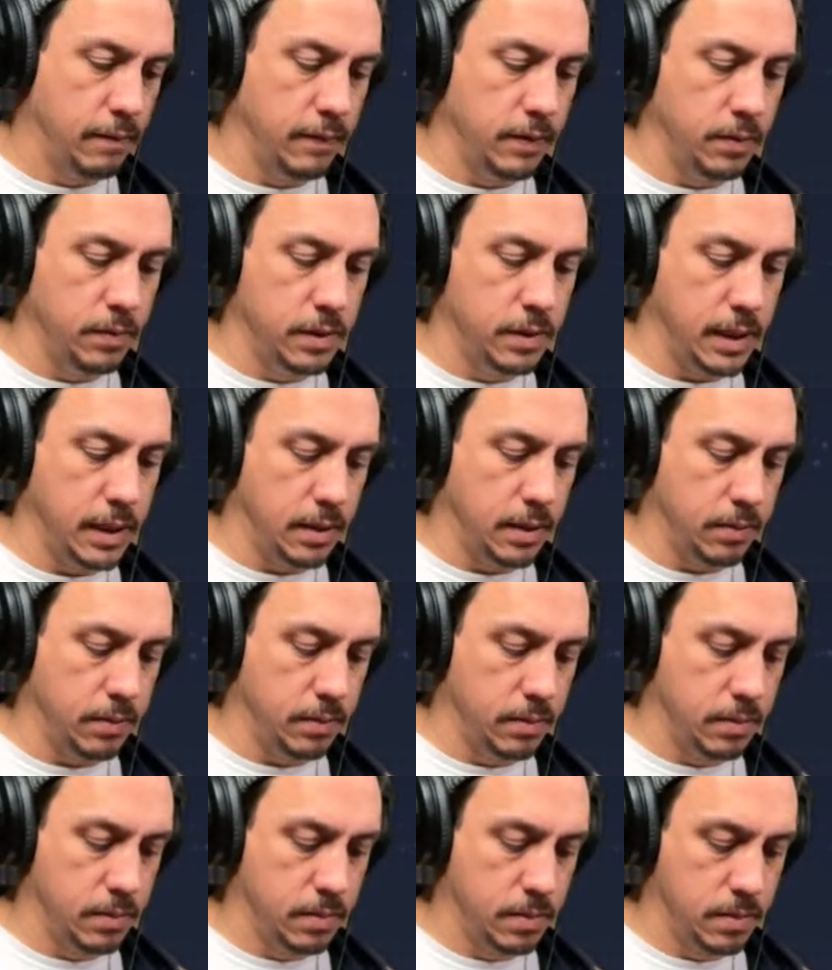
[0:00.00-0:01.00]
View channel.
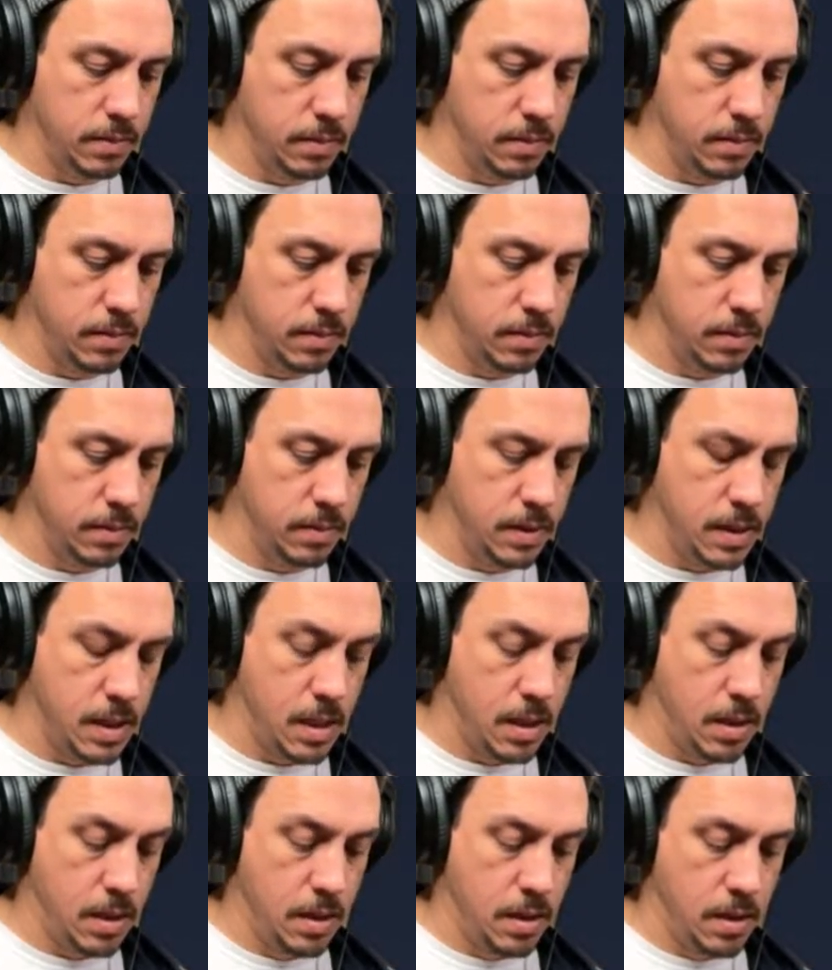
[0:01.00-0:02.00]

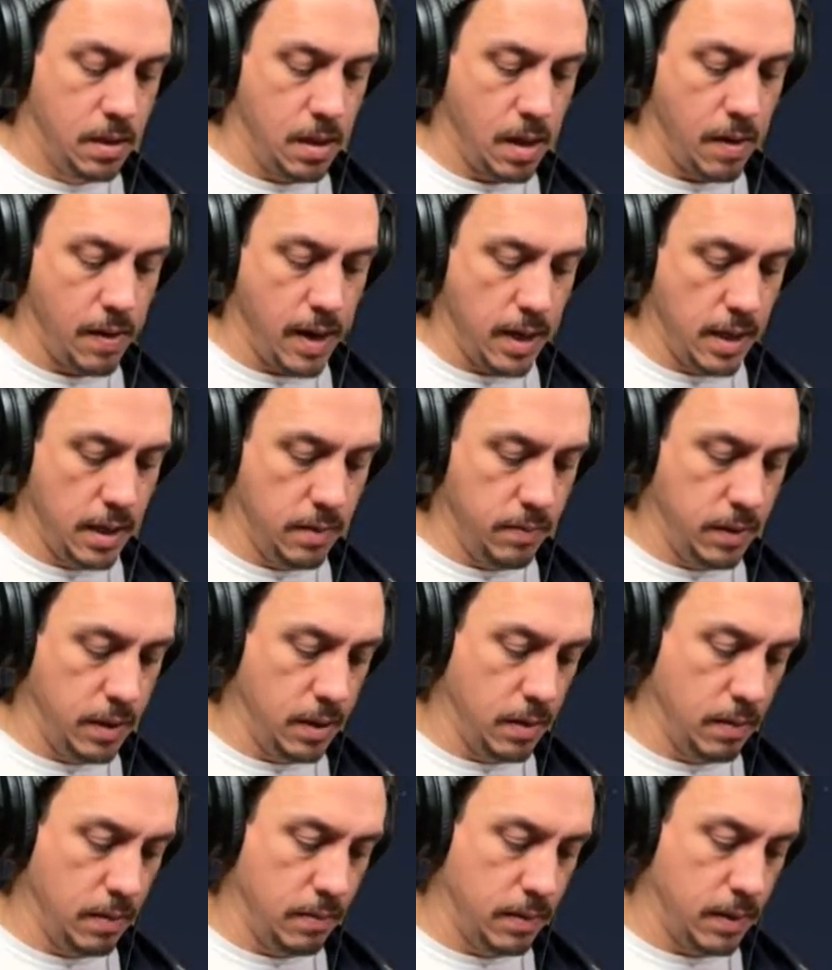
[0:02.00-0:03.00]
All right, here we
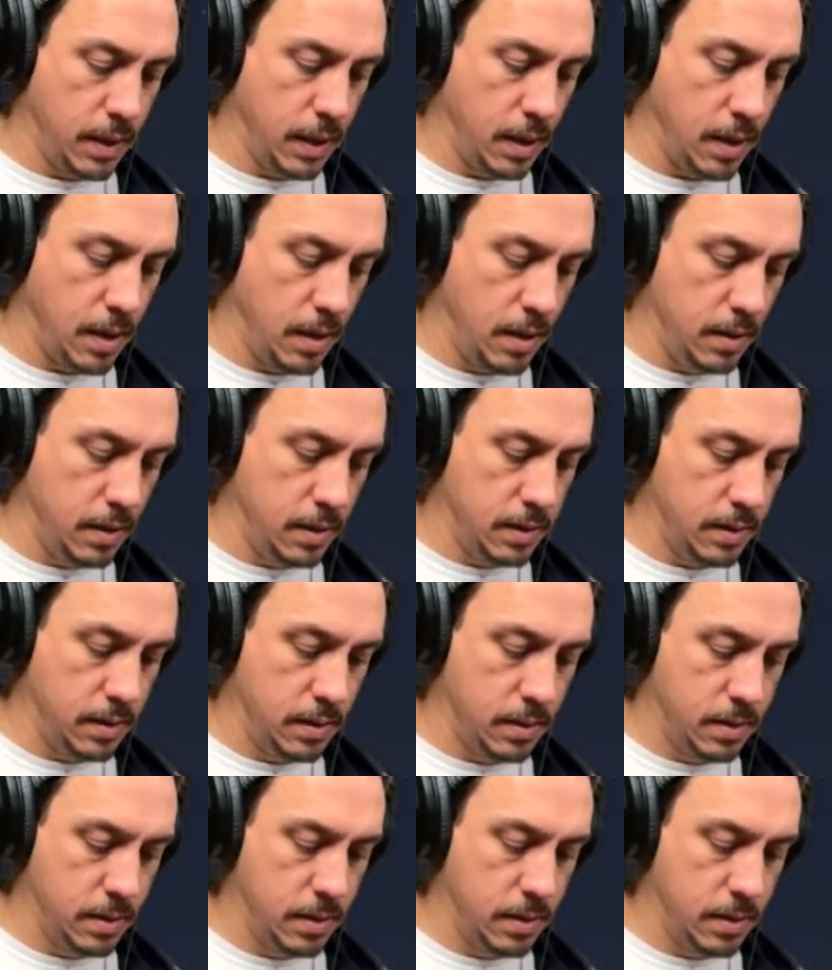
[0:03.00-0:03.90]
go. I got it.